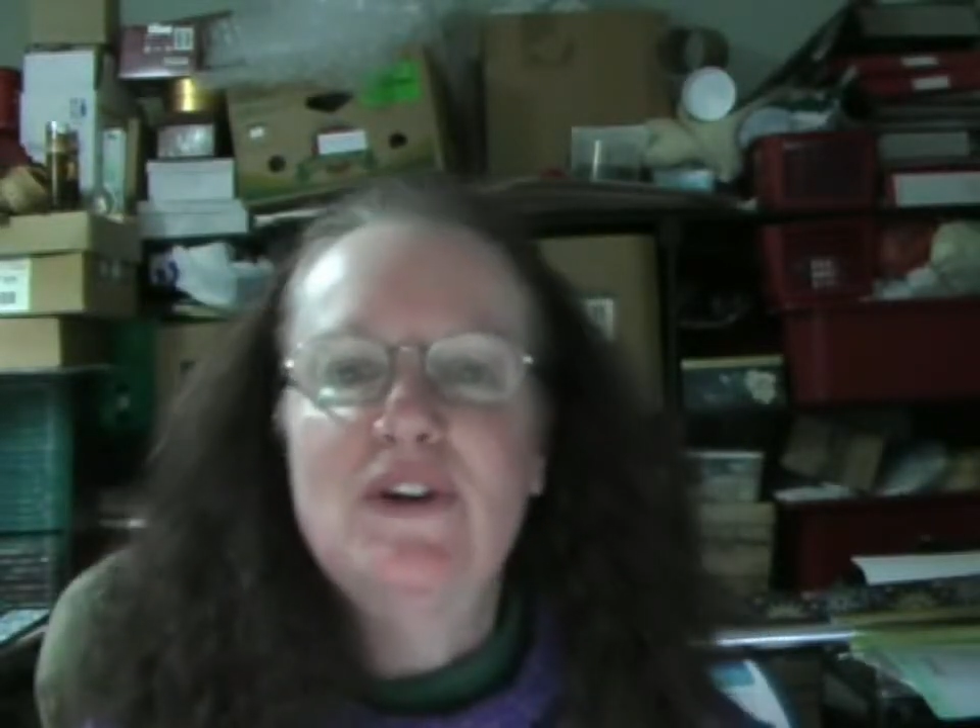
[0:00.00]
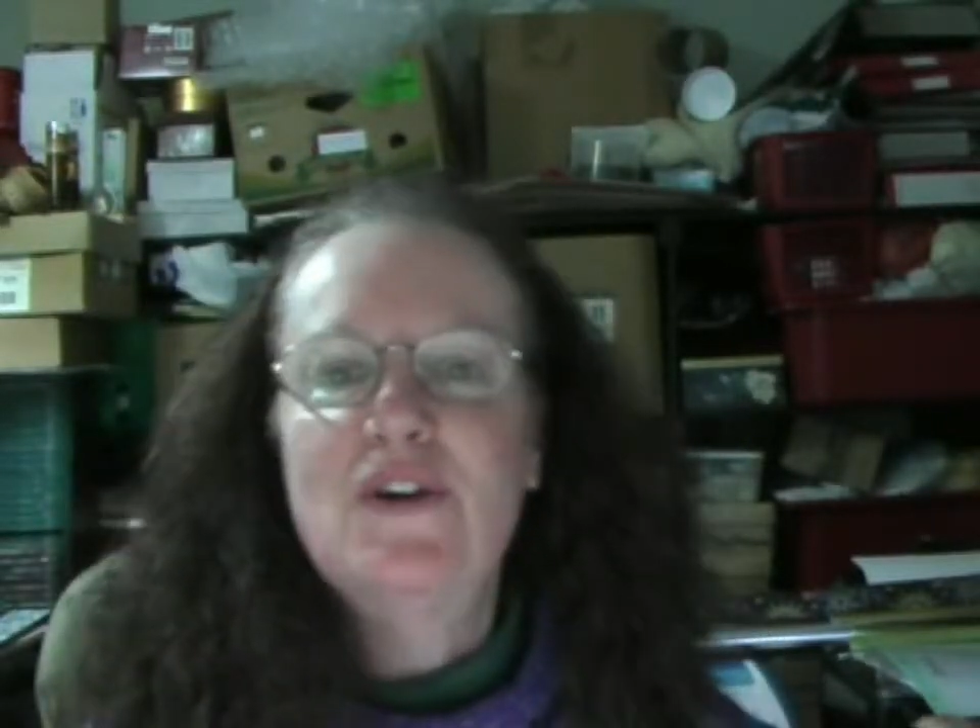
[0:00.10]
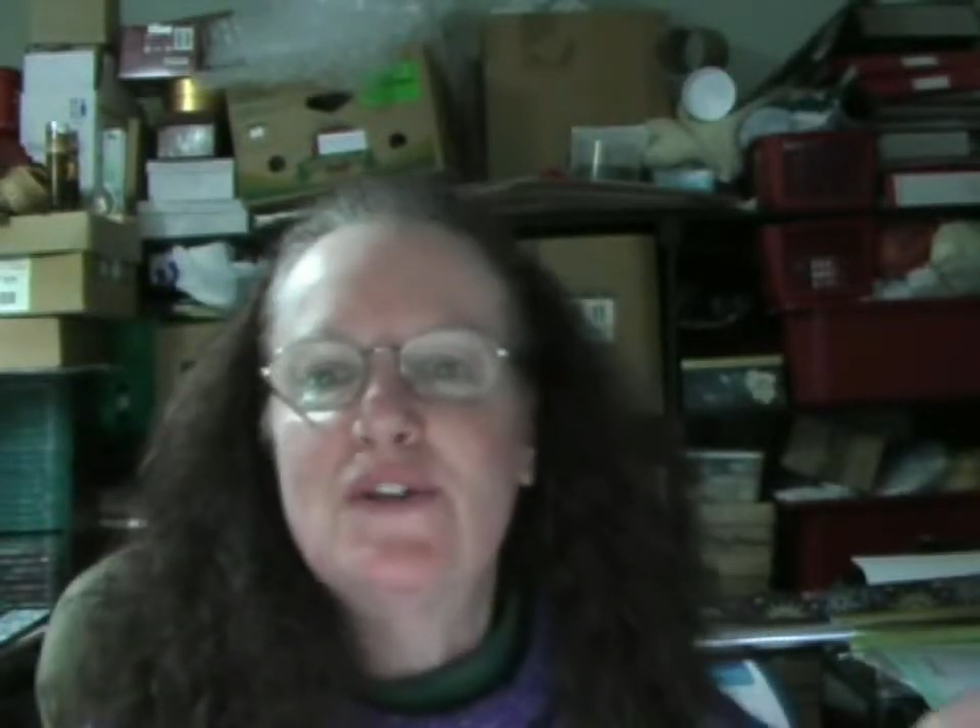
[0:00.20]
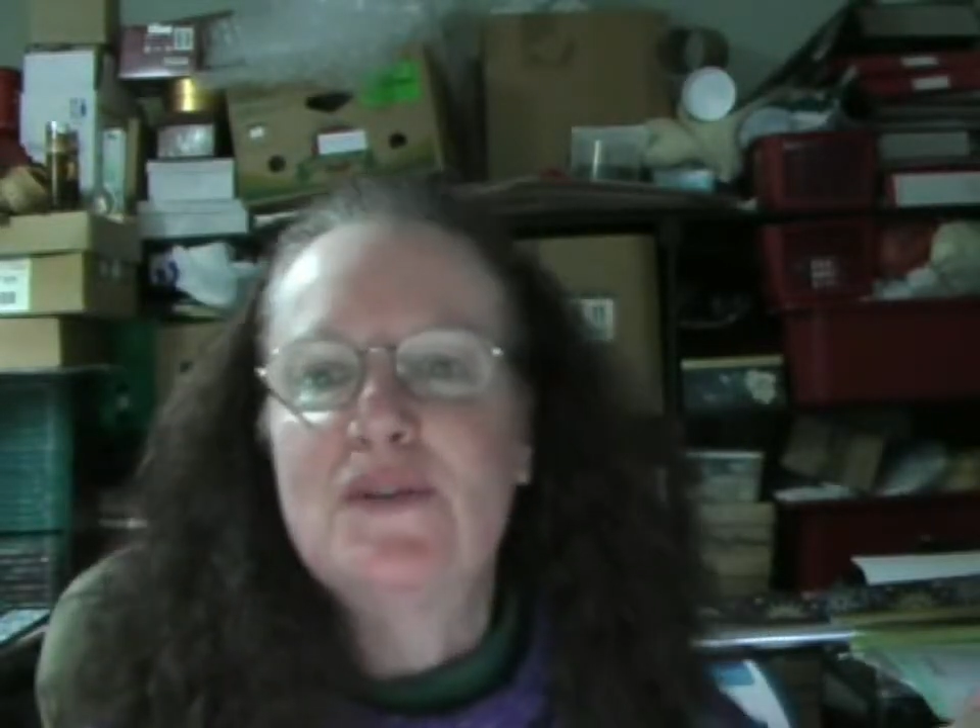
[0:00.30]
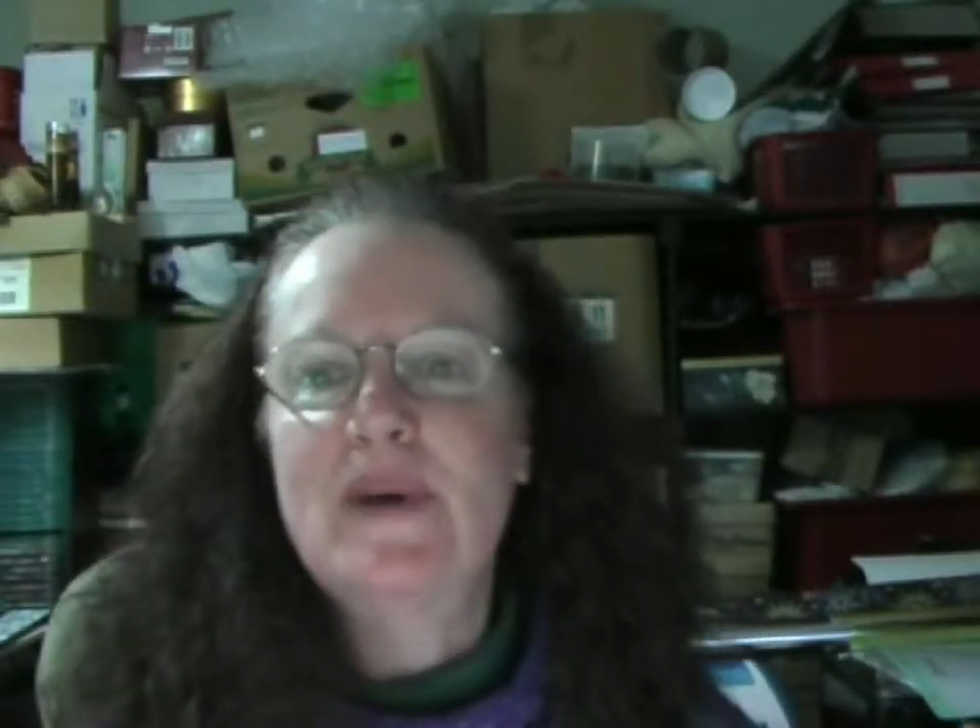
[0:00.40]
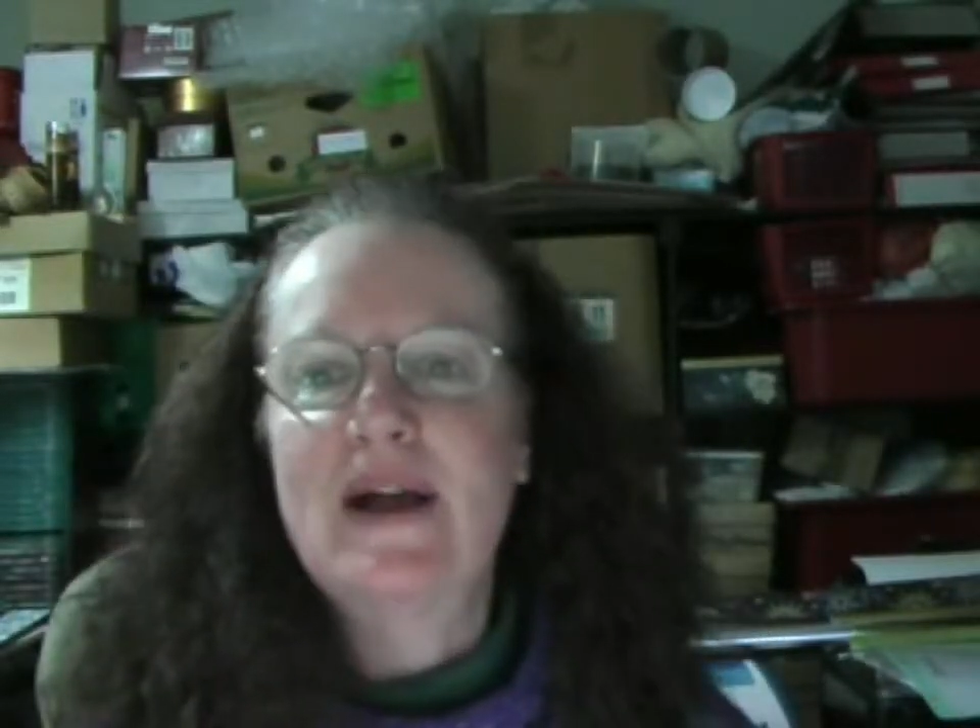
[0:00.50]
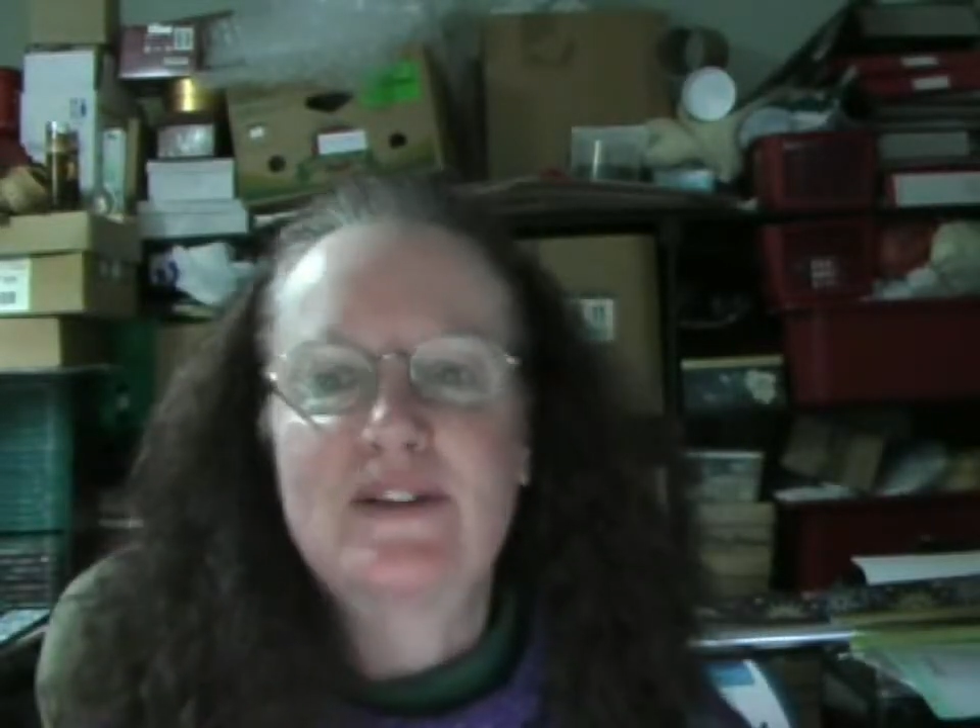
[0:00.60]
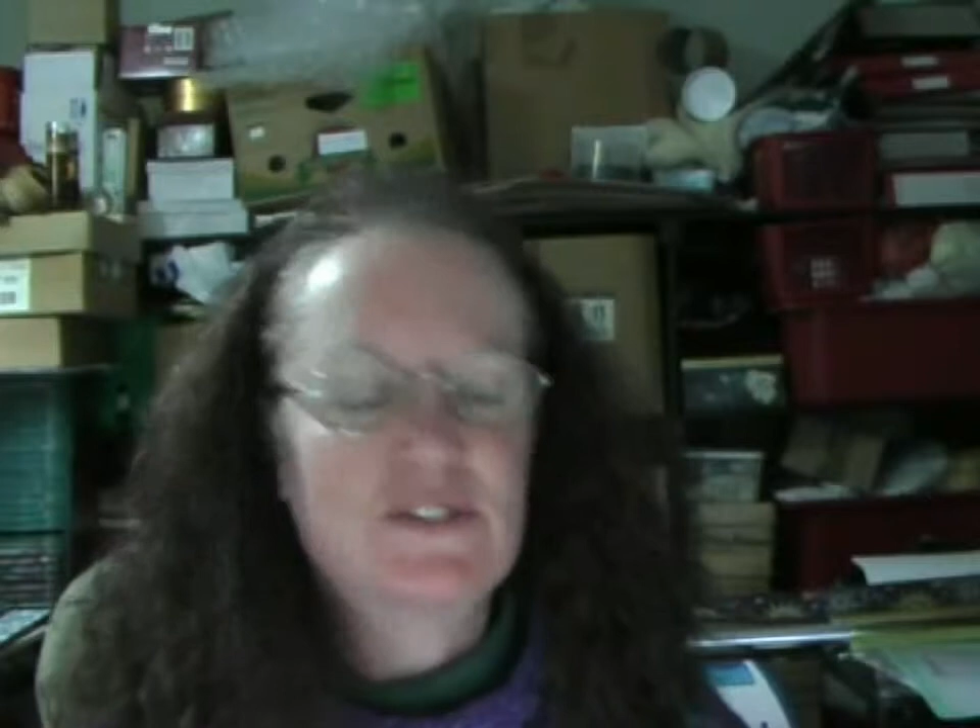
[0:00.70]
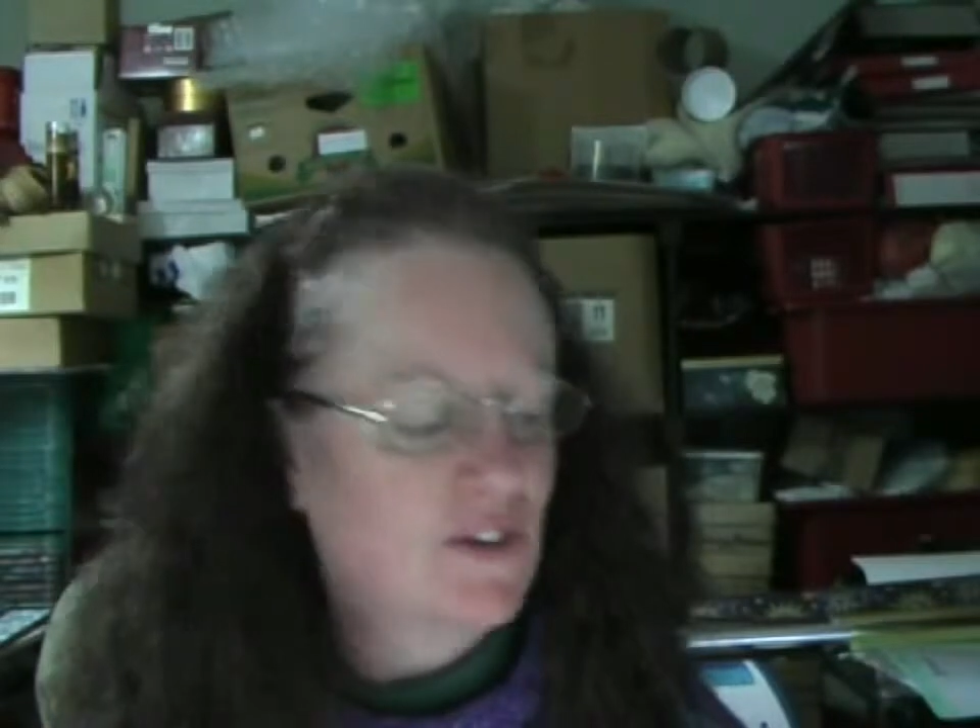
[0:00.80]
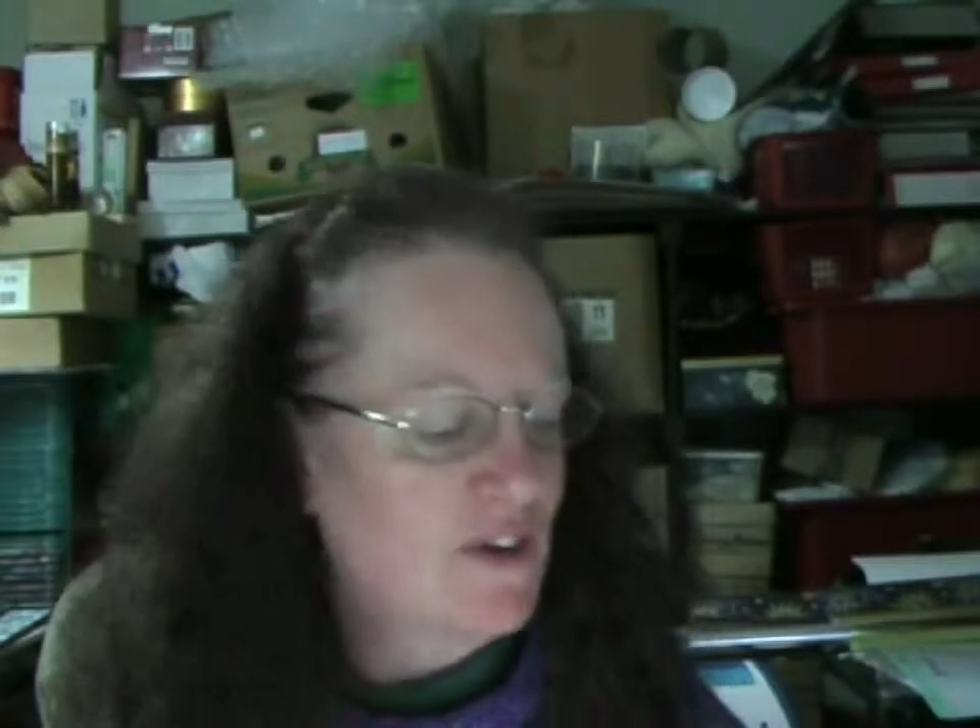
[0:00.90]
earth a bag
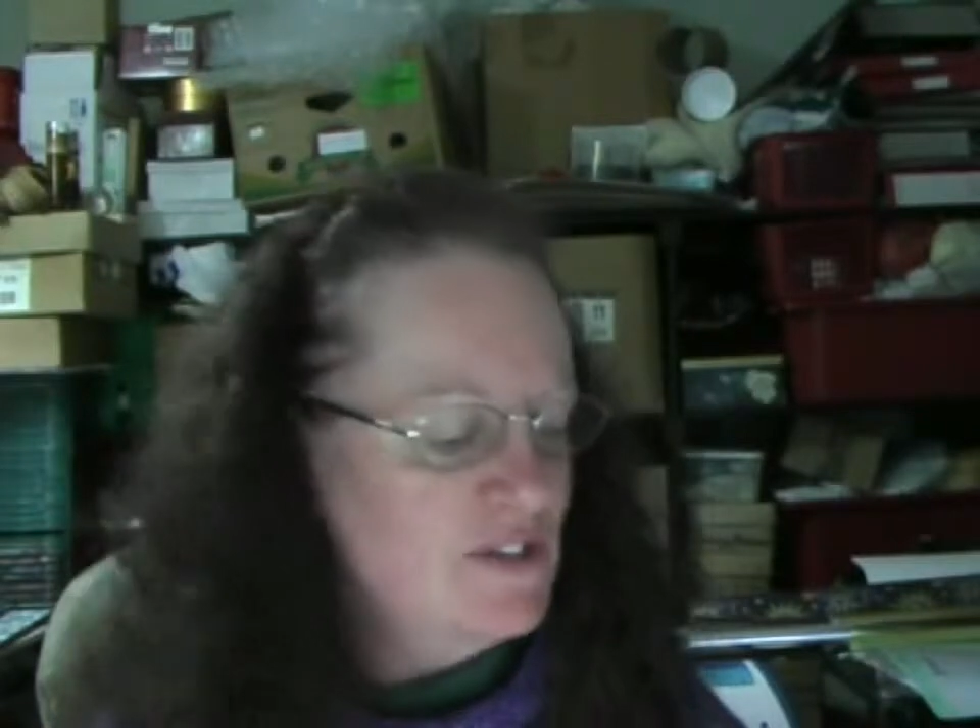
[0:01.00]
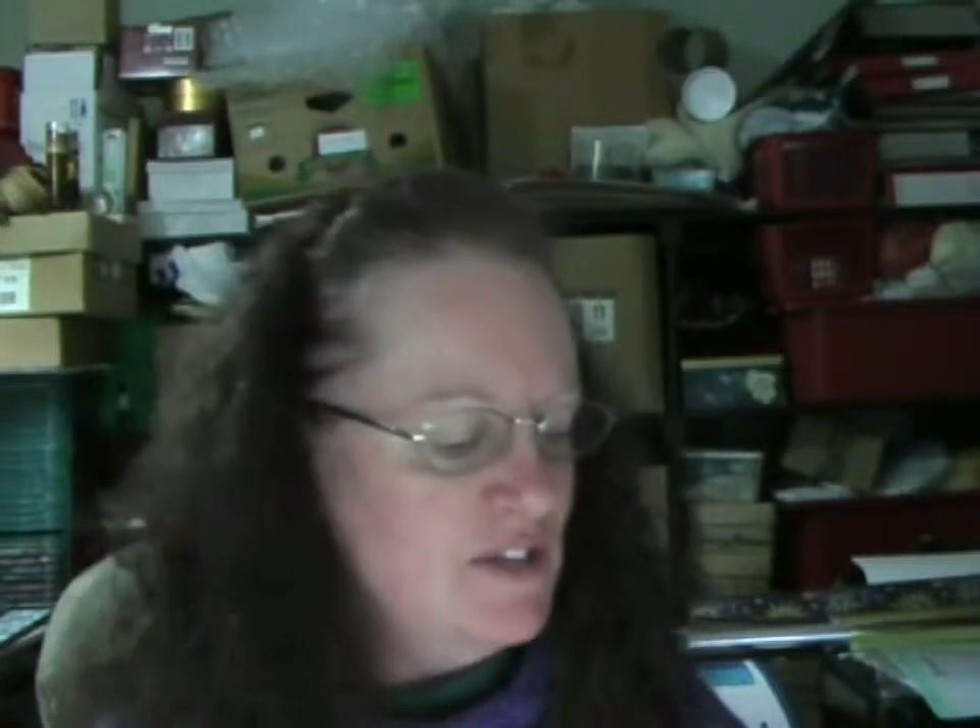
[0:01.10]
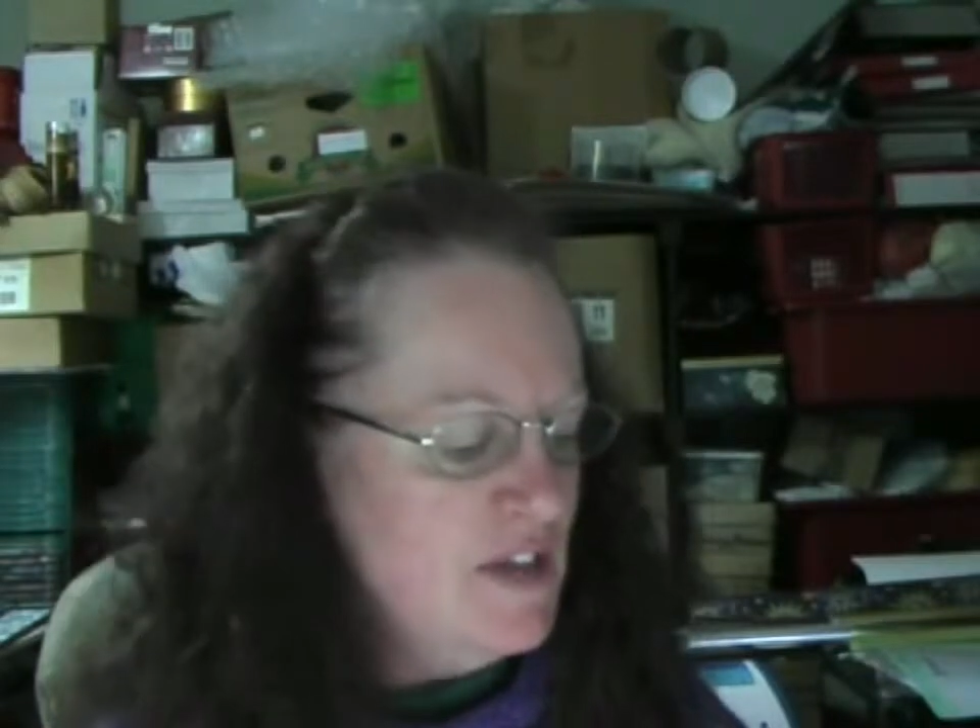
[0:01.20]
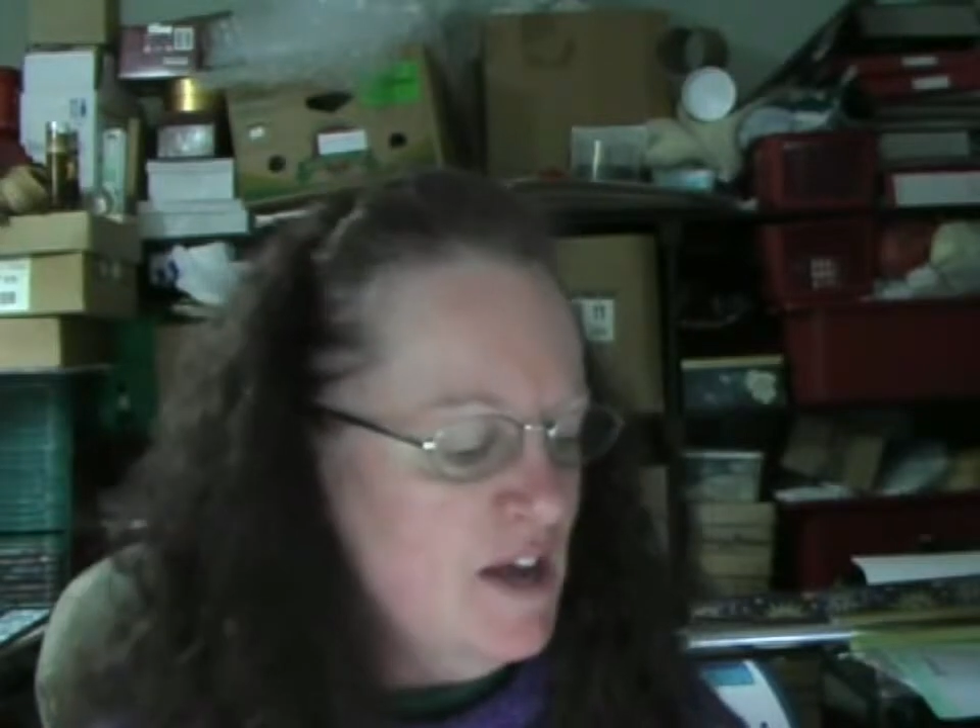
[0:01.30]
skirt is.